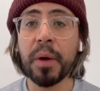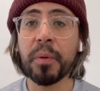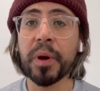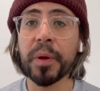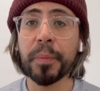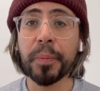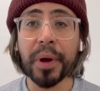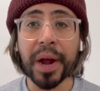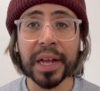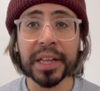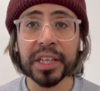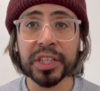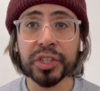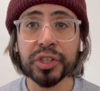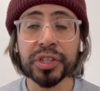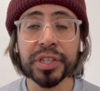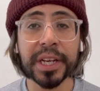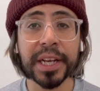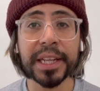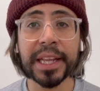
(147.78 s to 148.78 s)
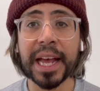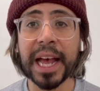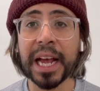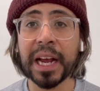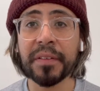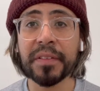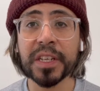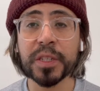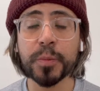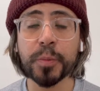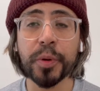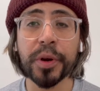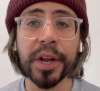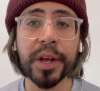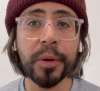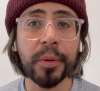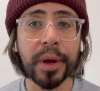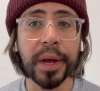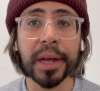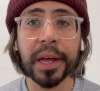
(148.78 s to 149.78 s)
with practice, you should get the hang of this pretty
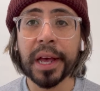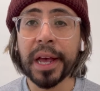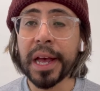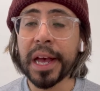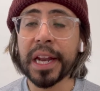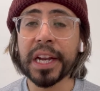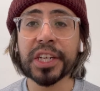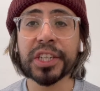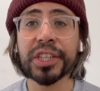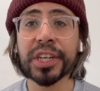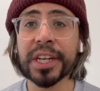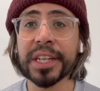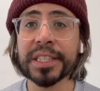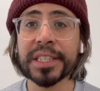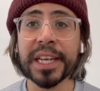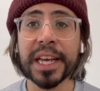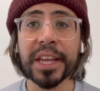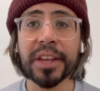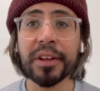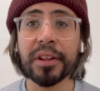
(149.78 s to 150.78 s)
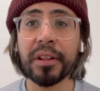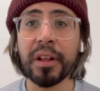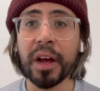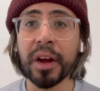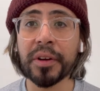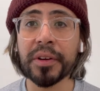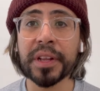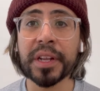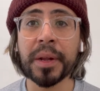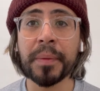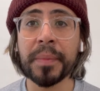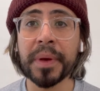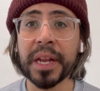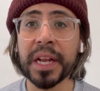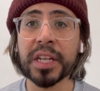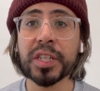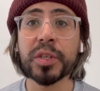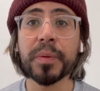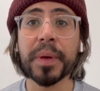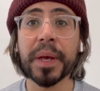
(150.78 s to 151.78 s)
quick. And it shouldn't take you longer than a
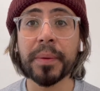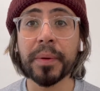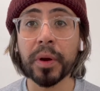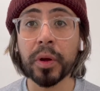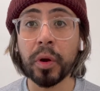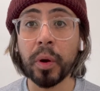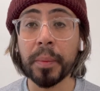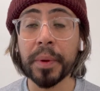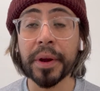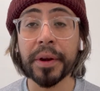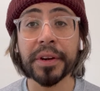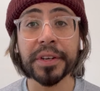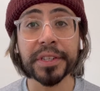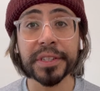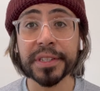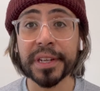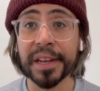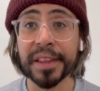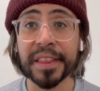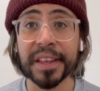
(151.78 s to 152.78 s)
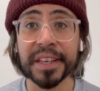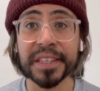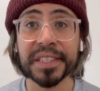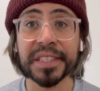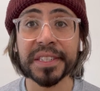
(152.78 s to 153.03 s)
minute to be able to comb your hair just like this.